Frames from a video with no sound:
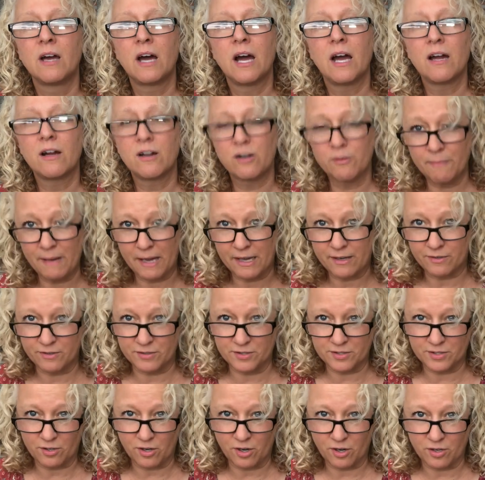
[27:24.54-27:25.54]
Her
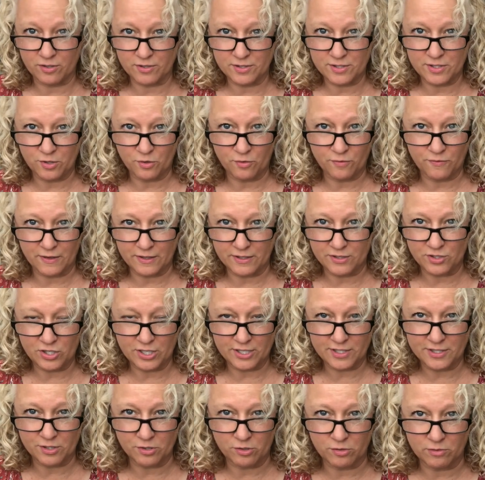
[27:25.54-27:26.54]
patterns are all so fun. She
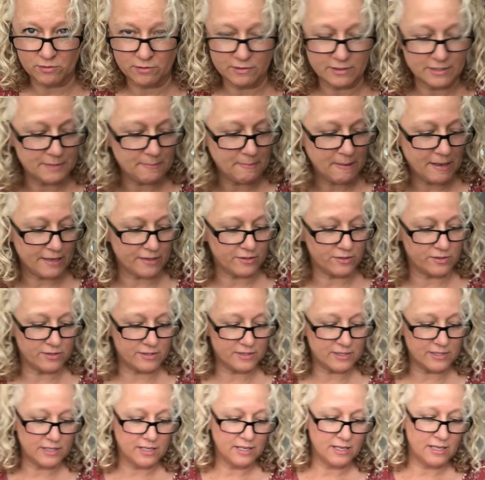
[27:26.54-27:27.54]
has the coolest
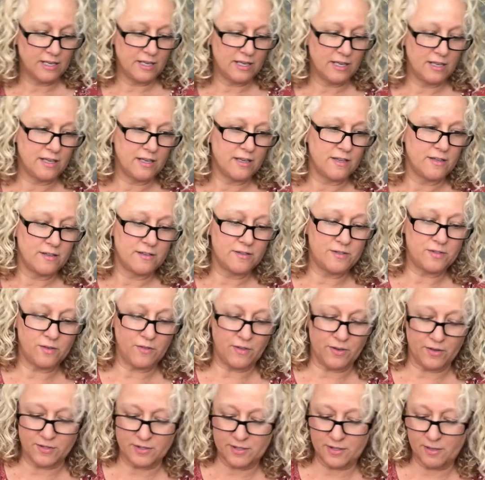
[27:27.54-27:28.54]
patterns. So
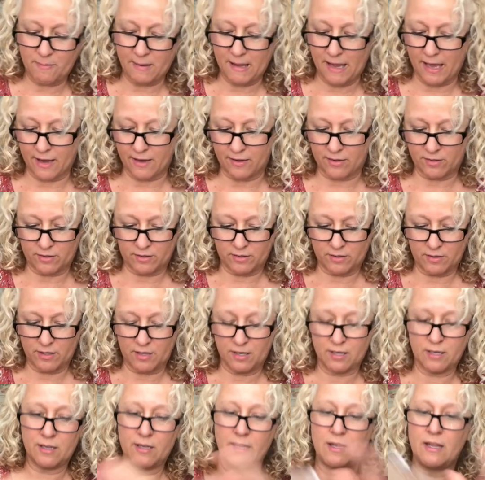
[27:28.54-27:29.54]
there's the pattern.
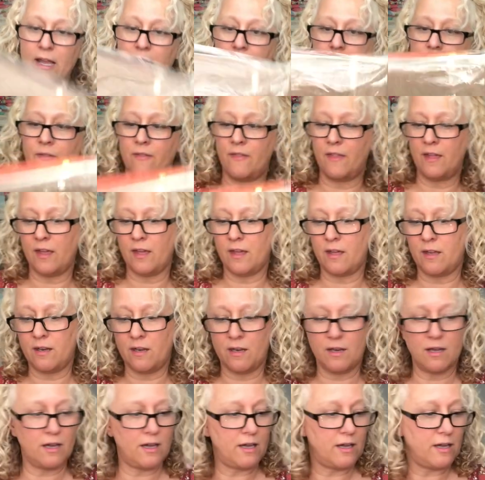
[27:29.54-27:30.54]
And
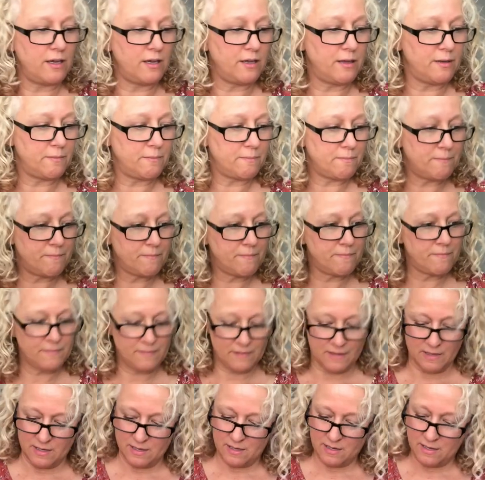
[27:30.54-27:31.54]
then um,
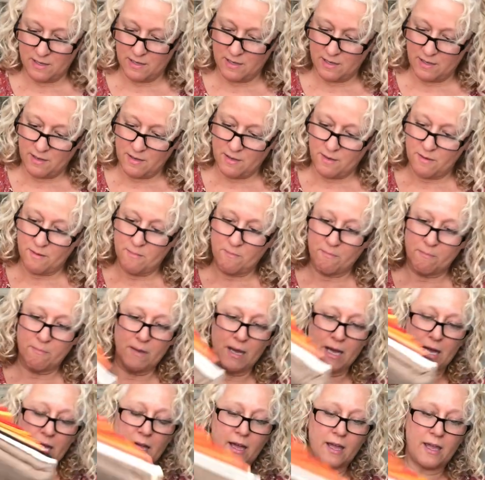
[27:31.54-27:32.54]

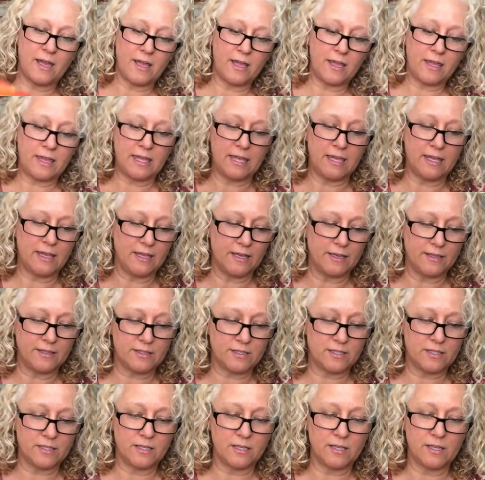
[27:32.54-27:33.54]
my
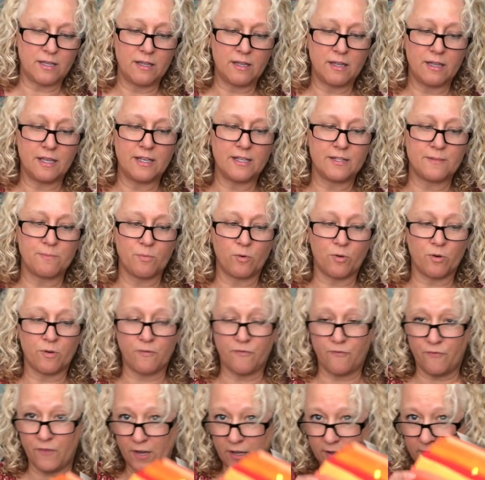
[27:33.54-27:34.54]
kit is more
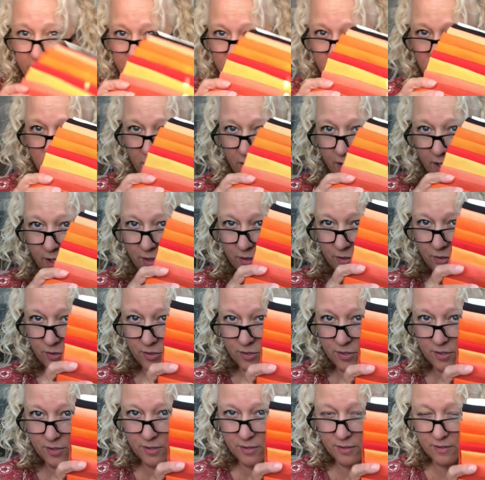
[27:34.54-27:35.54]
fallish colors.